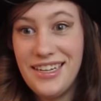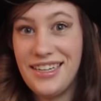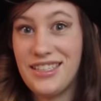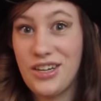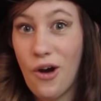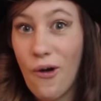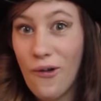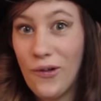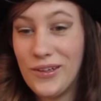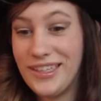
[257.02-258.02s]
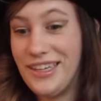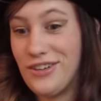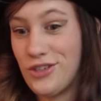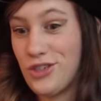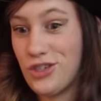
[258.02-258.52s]
it's cold and
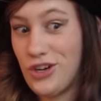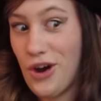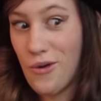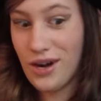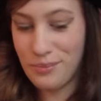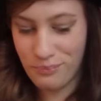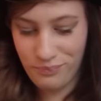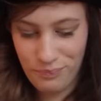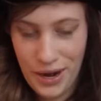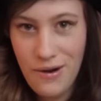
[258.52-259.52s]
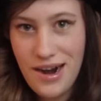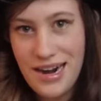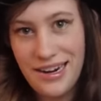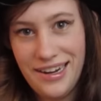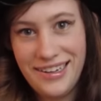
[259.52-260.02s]
there's snow and I'm buried
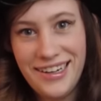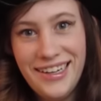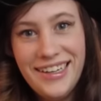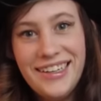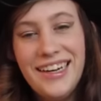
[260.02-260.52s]
in it.